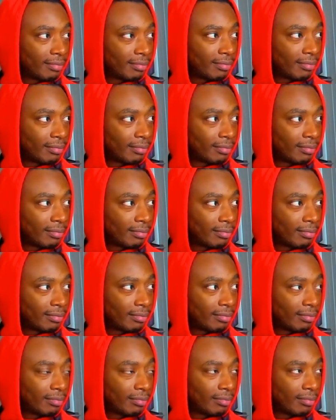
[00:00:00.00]

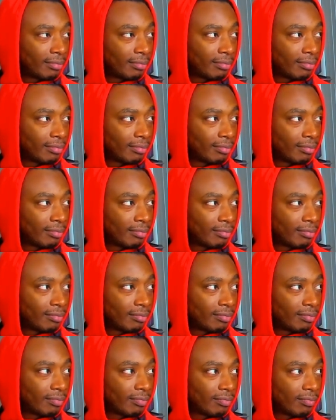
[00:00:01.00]

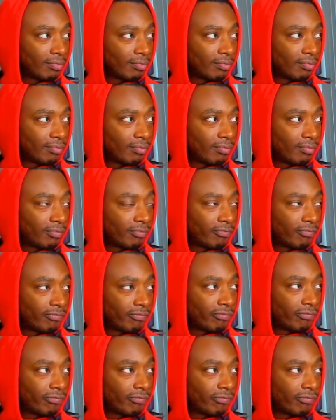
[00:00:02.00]
No words are spoken by the person on screen.